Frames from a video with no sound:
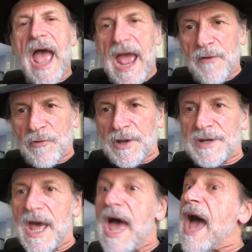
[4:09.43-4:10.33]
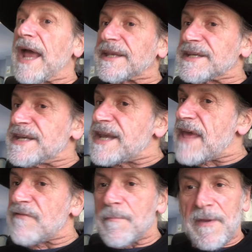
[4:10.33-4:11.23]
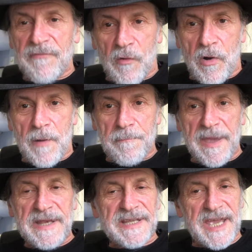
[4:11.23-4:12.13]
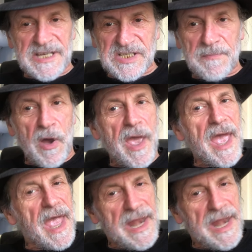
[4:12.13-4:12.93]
Aaron had never before been kissed by